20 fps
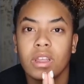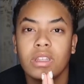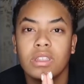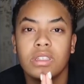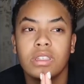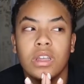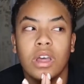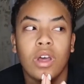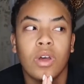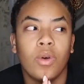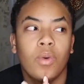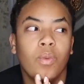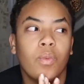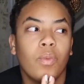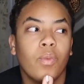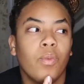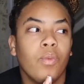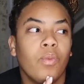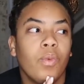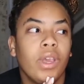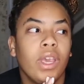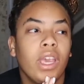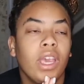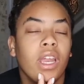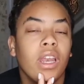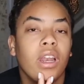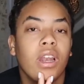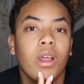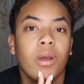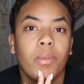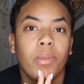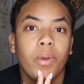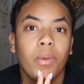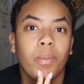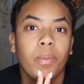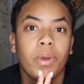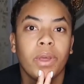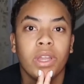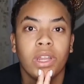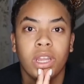So we ended up
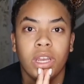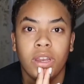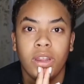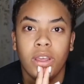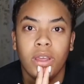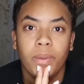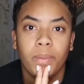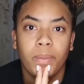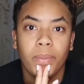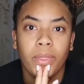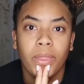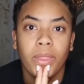appealing it,